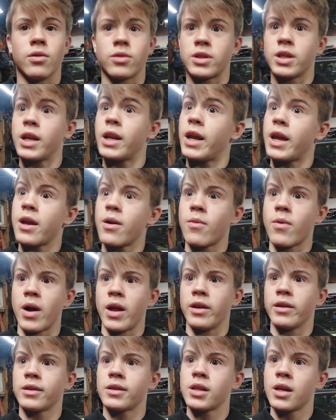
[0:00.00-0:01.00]
today
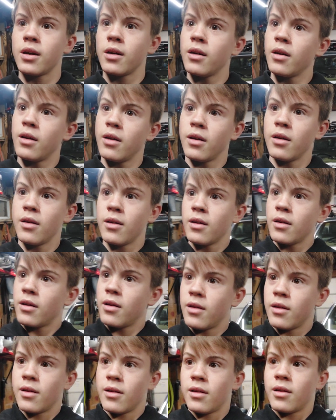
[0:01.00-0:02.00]
went.
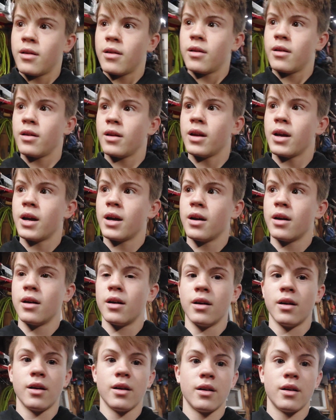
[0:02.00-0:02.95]
Oh, yeah. Yeah.